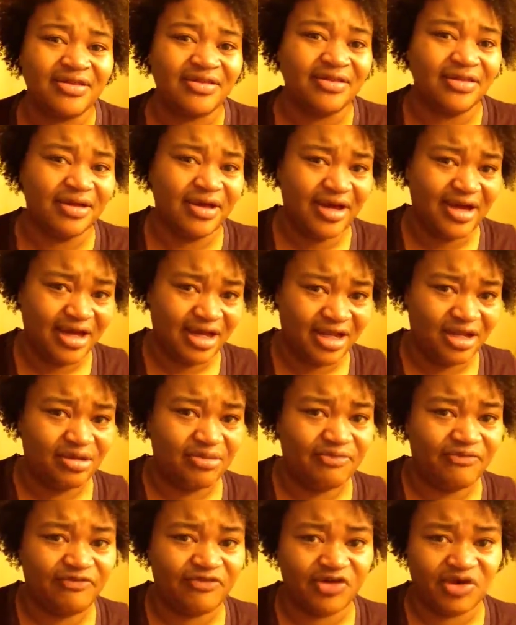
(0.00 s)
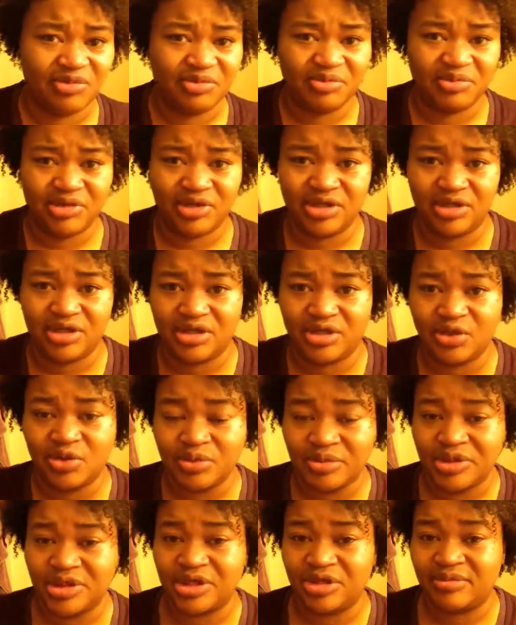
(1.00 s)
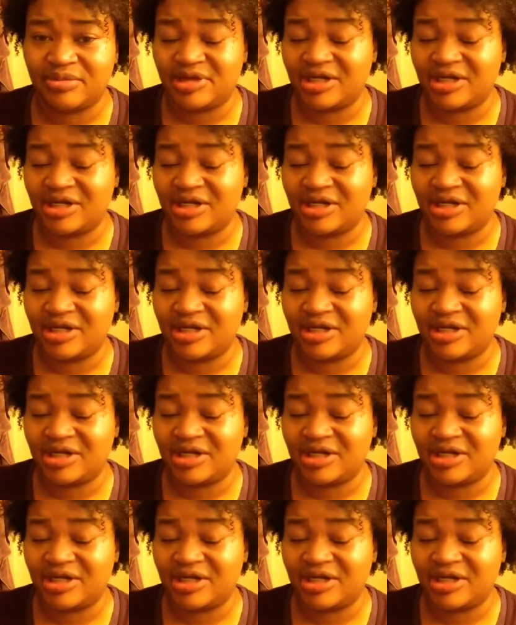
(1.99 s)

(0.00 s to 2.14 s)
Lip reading: the alum from aluminum